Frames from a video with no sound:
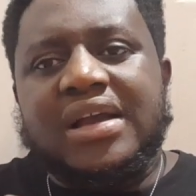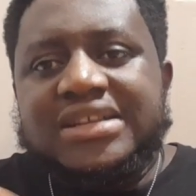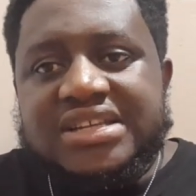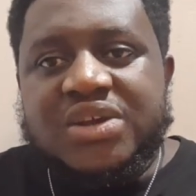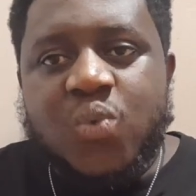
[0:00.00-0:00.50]

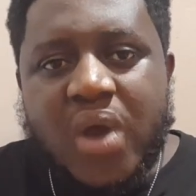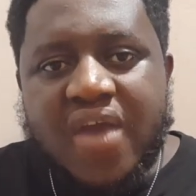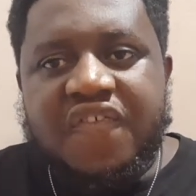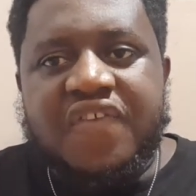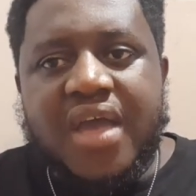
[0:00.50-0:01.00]
the way
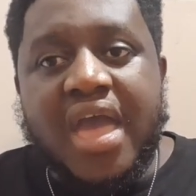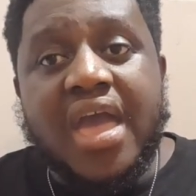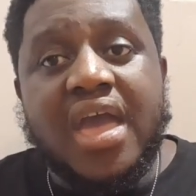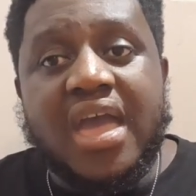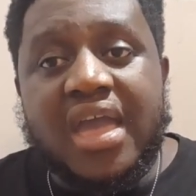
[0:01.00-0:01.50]

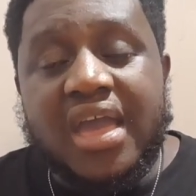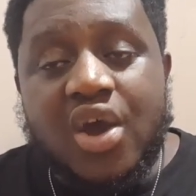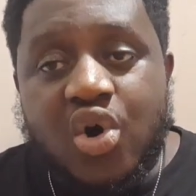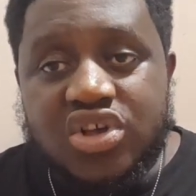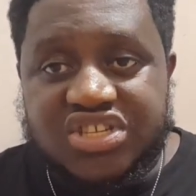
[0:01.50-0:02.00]

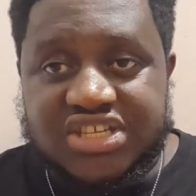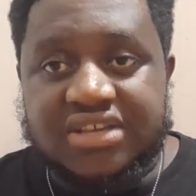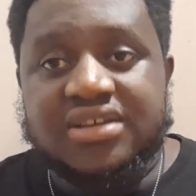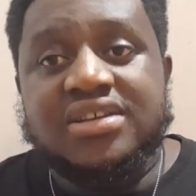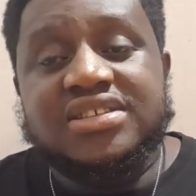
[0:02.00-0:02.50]
Ozzy
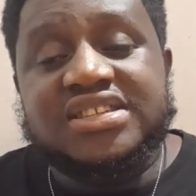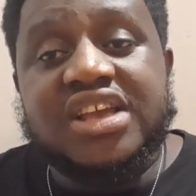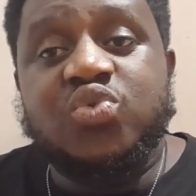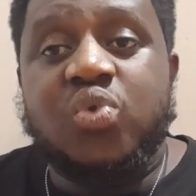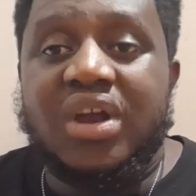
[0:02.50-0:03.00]

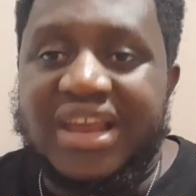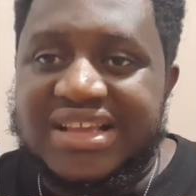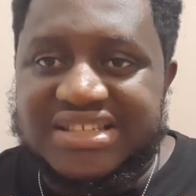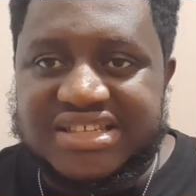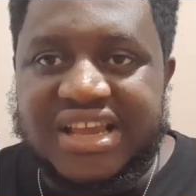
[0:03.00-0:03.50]
said what he
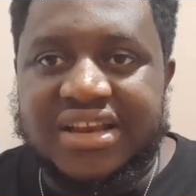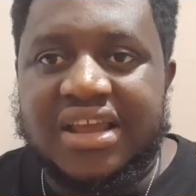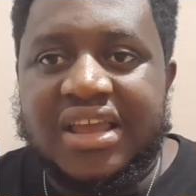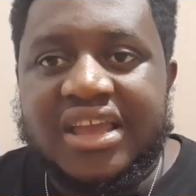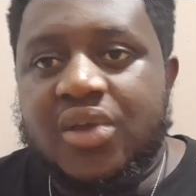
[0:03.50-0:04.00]
said,
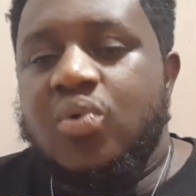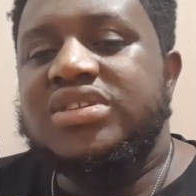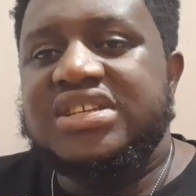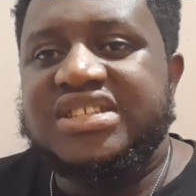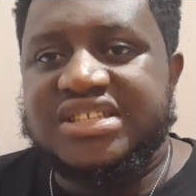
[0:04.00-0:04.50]
it
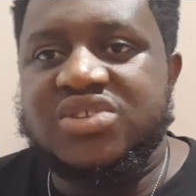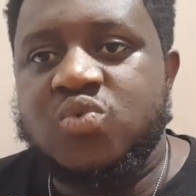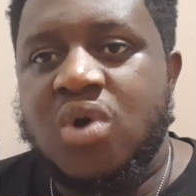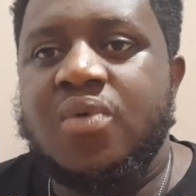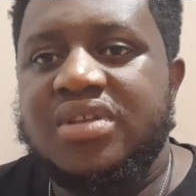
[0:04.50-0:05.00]
wasn't sitting
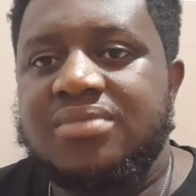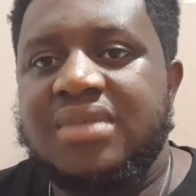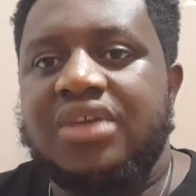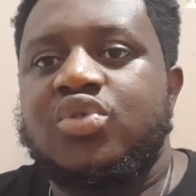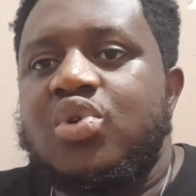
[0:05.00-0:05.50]
well with him,
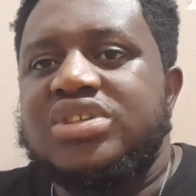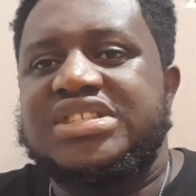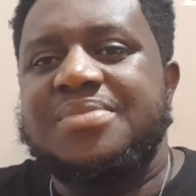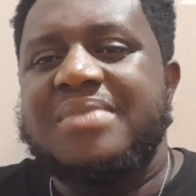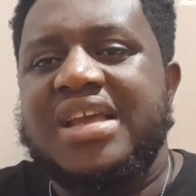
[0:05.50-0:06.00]
that
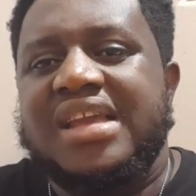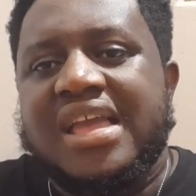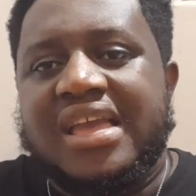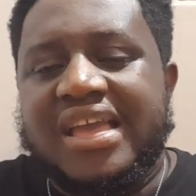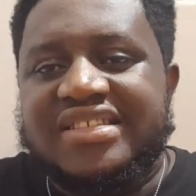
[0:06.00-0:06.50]
Ozzy made
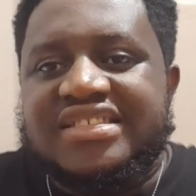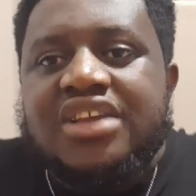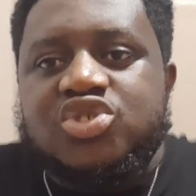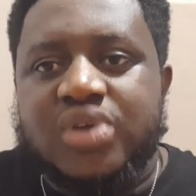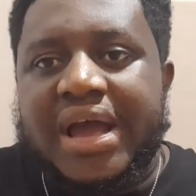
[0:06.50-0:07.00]
a
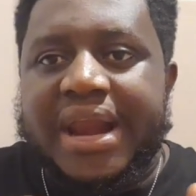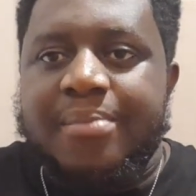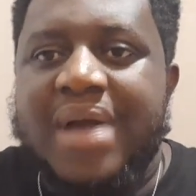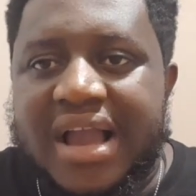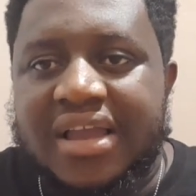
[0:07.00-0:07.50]
sexual
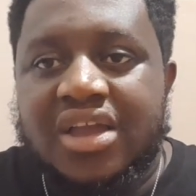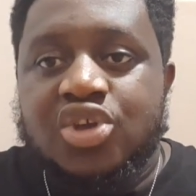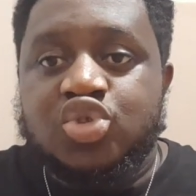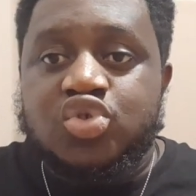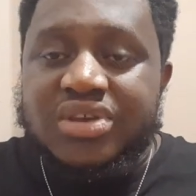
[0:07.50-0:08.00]
remark
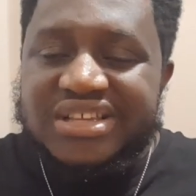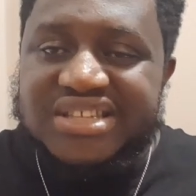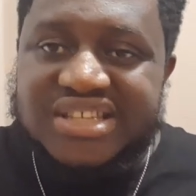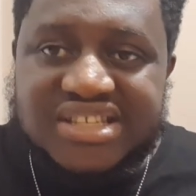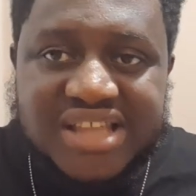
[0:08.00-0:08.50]
to his
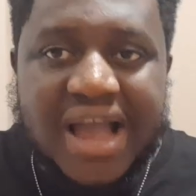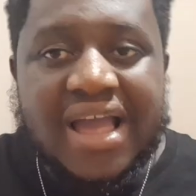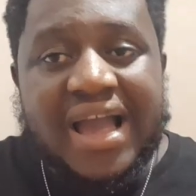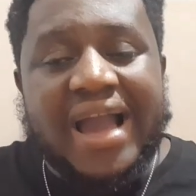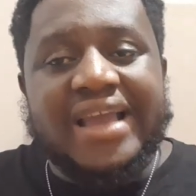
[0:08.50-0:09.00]
sister
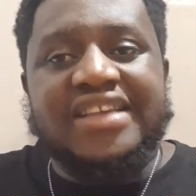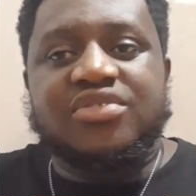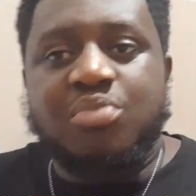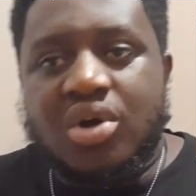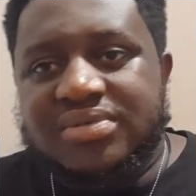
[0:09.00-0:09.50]
and his
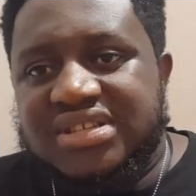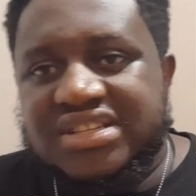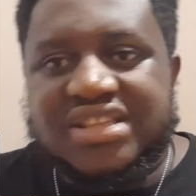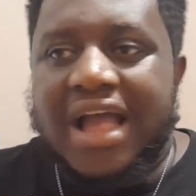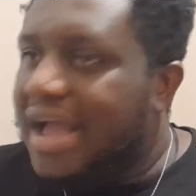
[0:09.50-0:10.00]
mom's
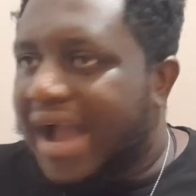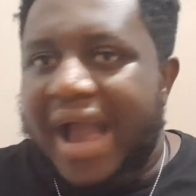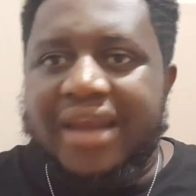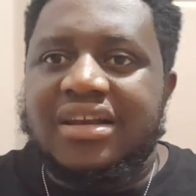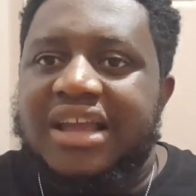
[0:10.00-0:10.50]
sister,
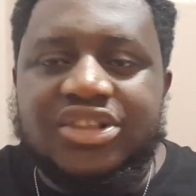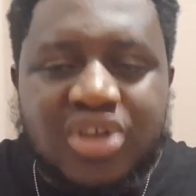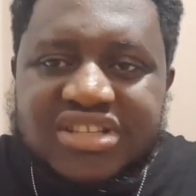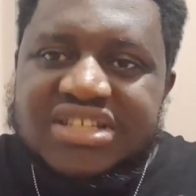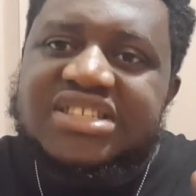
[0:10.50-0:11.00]
and it
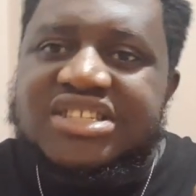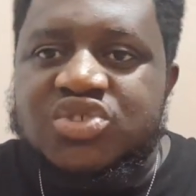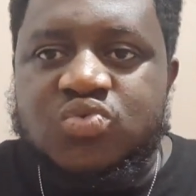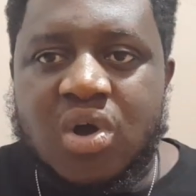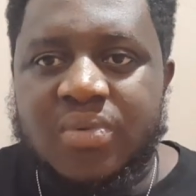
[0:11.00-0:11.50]
doesn't
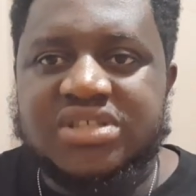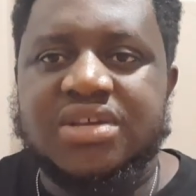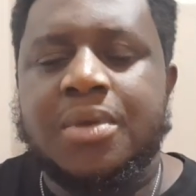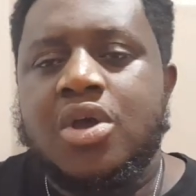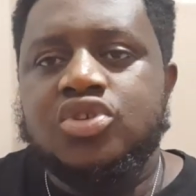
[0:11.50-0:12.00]
sit well with
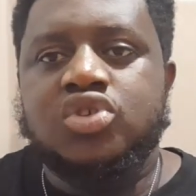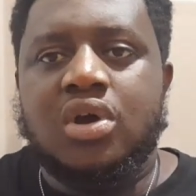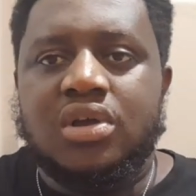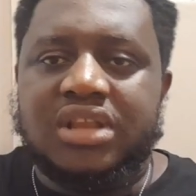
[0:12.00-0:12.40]
him. So